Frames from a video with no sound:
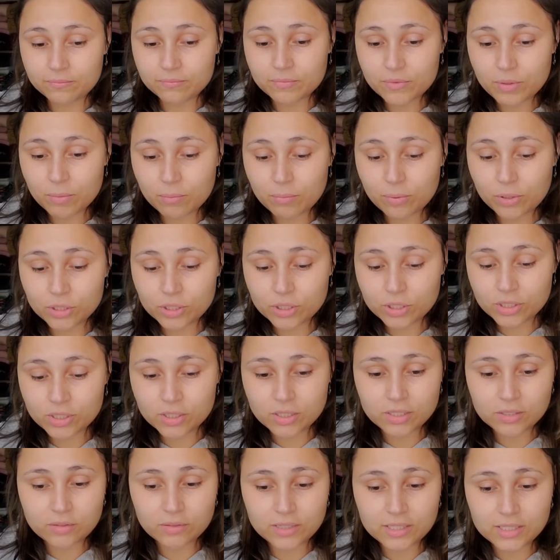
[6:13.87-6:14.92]

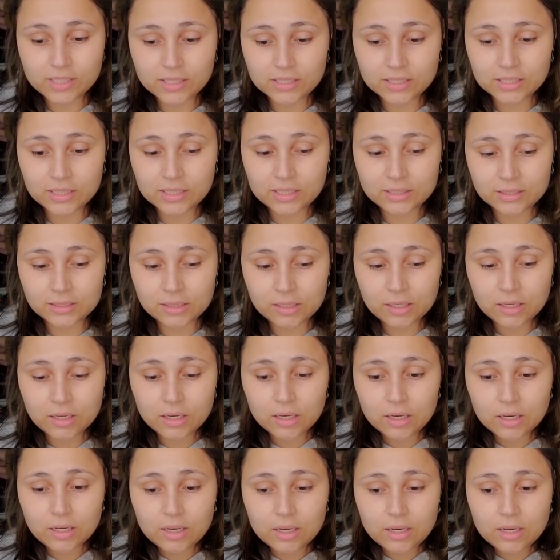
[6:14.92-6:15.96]
purchased recently.
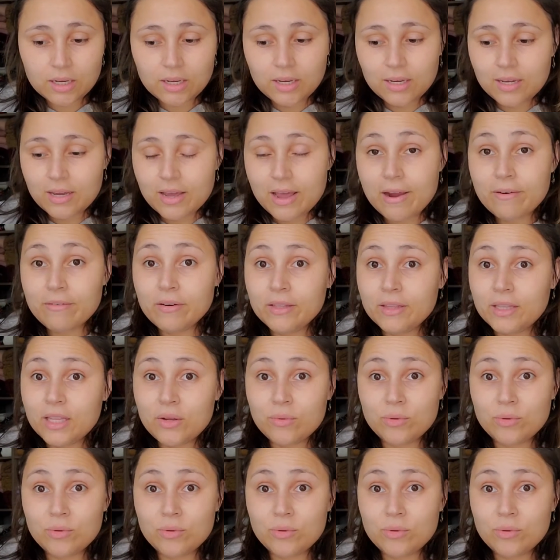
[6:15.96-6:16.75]
Everything